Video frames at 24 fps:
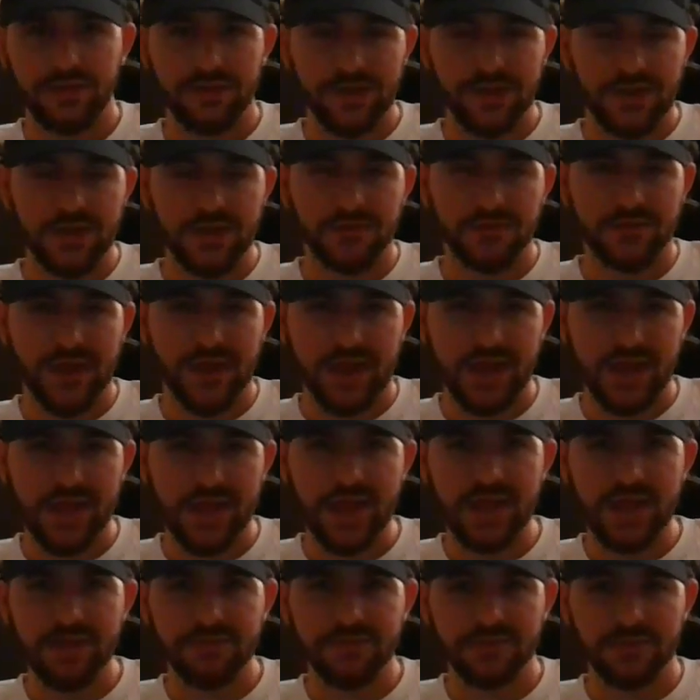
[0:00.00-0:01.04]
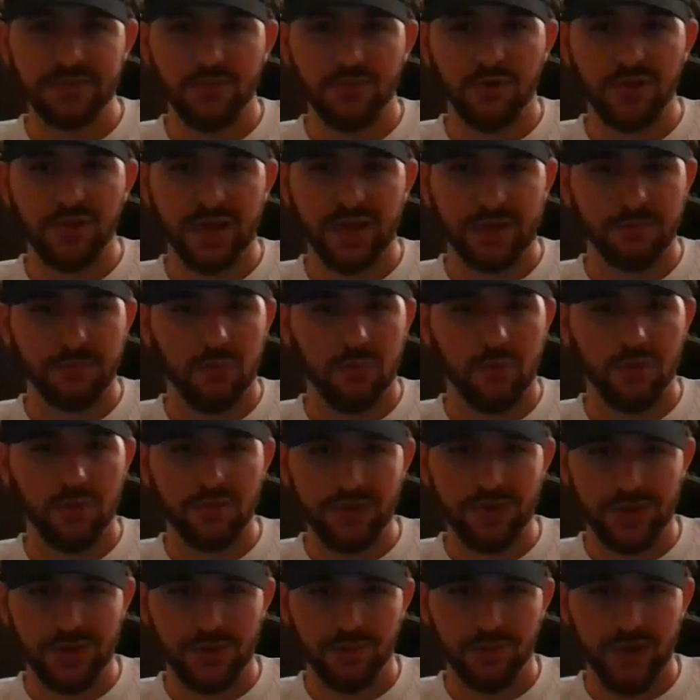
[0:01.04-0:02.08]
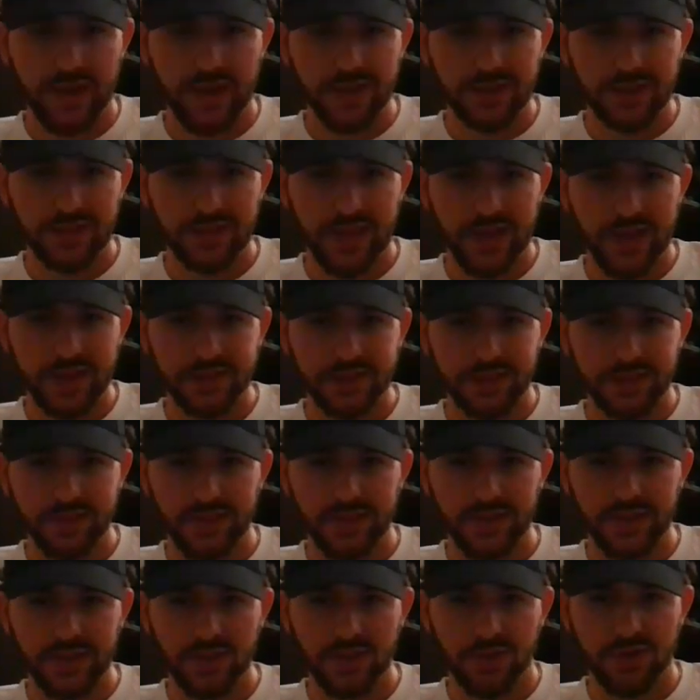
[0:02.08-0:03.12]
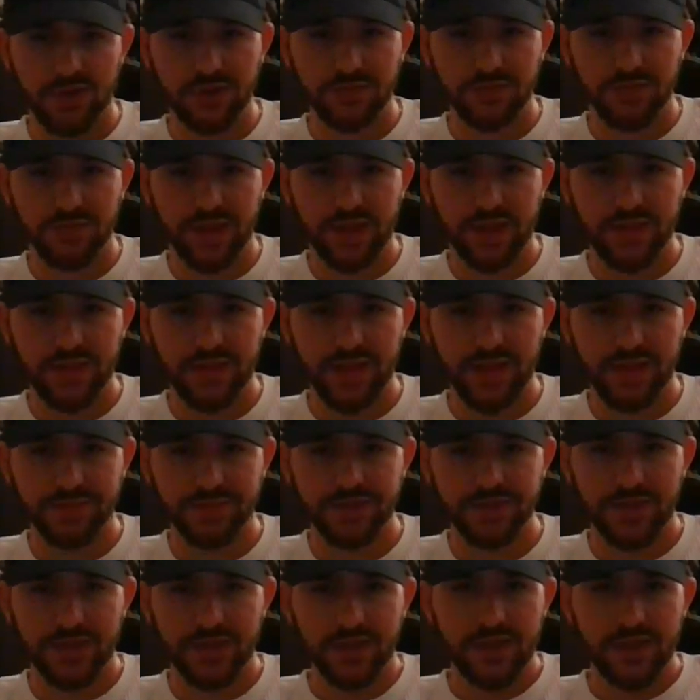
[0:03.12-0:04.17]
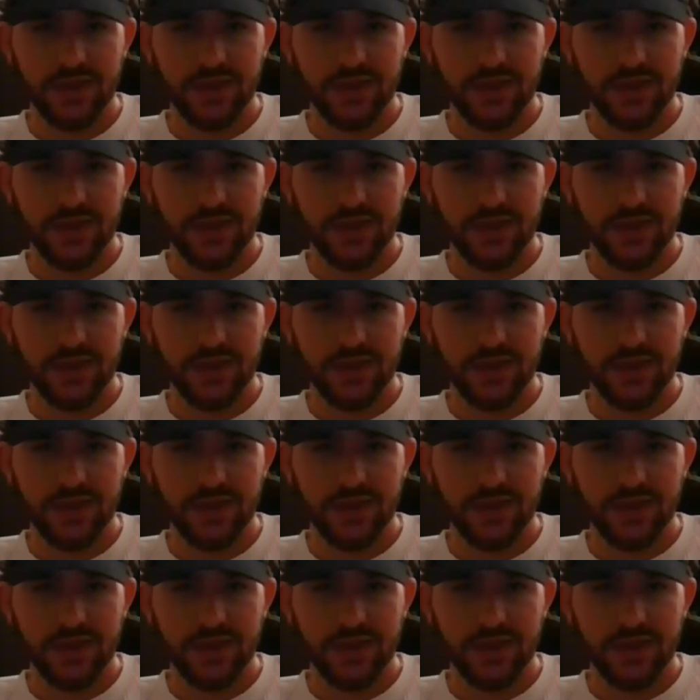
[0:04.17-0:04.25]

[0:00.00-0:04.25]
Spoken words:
naive to more like a morally gray stance in like Dawn of the Planet of the Apes,